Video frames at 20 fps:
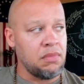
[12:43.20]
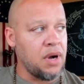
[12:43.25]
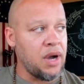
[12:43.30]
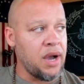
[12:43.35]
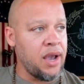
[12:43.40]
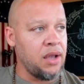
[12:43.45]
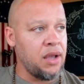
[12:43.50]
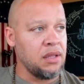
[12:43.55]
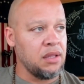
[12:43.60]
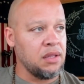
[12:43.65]

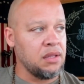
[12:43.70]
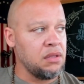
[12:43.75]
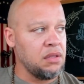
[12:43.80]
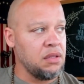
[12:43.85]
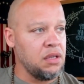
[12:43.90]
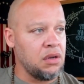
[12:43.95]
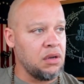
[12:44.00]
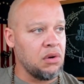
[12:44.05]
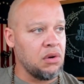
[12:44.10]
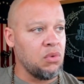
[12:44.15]
I,
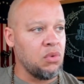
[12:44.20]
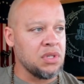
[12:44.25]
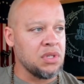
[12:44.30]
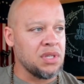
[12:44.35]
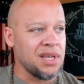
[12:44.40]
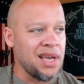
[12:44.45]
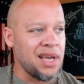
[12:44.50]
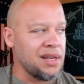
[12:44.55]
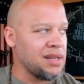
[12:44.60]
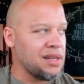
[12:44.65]
you know, once
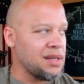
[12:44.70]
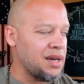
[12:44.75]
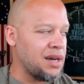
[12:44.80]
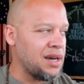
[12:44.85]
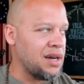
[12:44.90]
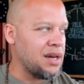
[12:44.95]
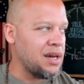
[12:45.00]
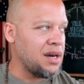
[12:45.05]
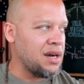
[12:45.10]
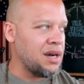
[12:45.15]
again,
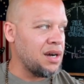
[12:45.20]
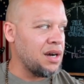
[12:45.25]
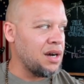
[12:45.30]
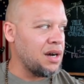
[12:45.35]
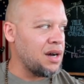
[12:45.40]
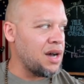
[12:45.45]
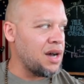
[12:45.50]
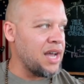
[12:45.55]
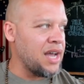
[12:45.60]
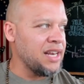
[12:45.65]

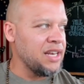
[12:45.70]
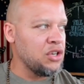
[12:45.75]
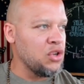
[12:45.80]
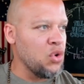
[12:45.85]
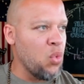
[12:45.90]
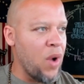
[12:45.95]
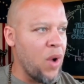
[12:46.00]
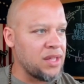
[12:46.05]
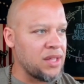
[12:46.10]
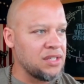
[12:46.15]
I didn't do
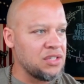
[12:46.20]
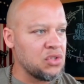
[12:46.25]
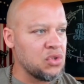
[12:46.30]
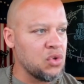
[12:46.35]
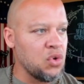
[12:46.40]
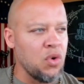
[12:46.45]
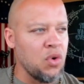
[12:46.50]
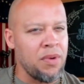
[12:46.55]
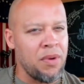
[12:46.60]
well in school,